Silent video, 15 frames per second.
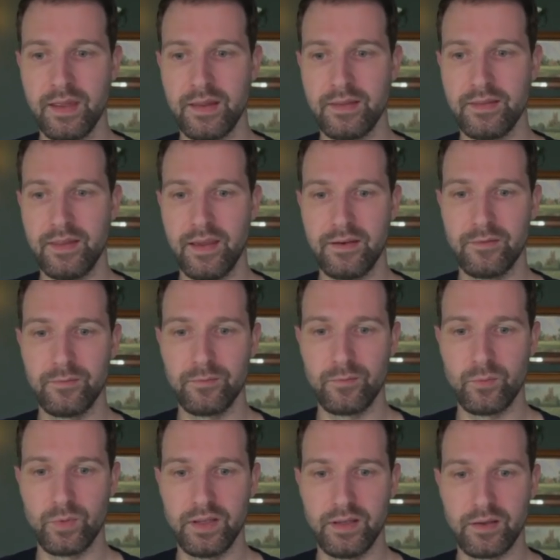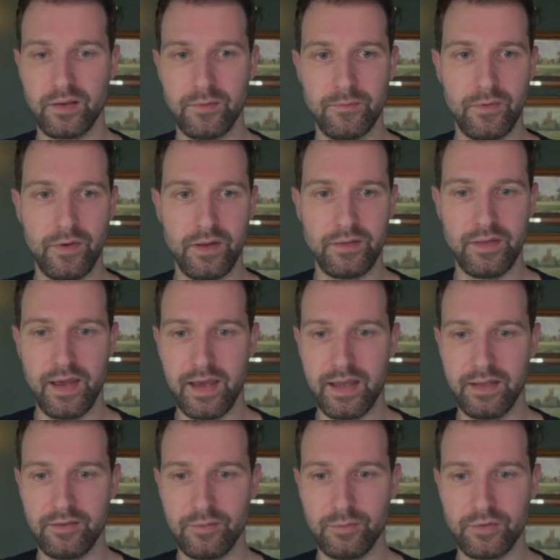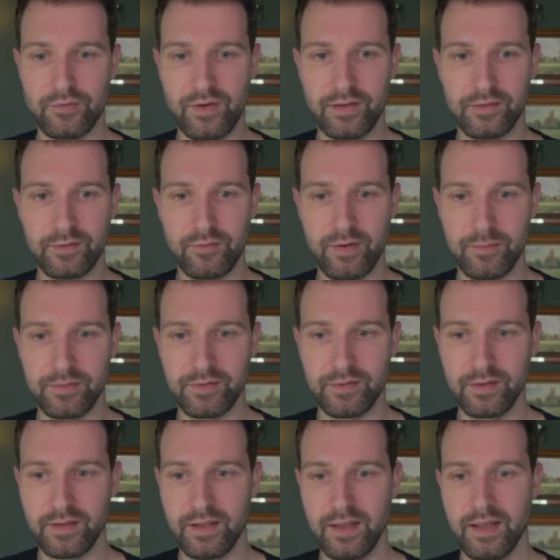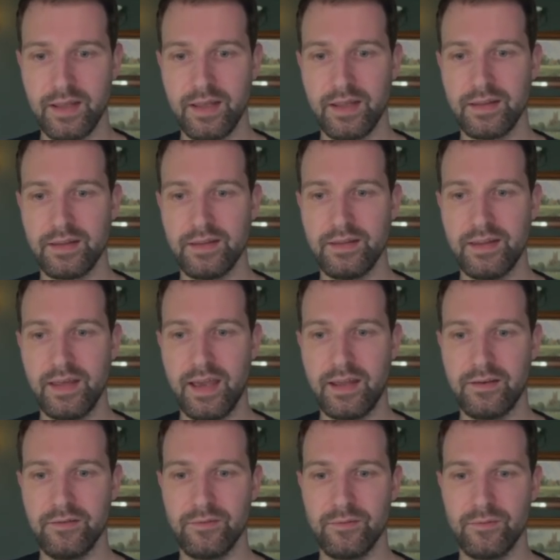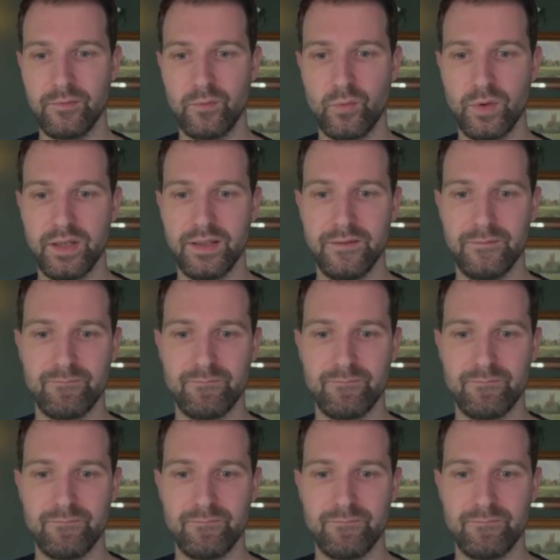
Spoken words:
then we convert that into a transcript. Then we